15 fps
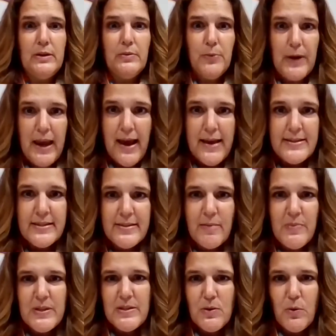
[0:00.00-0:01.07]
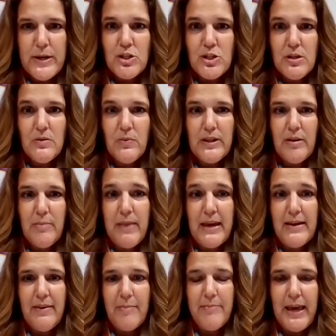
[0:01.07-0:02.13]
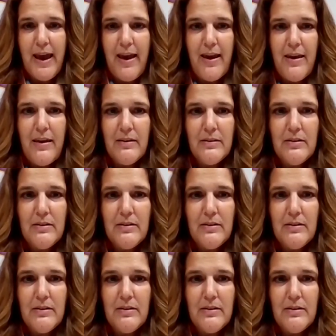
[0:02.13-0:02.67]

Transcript: If we ask them this question, will it make them gay?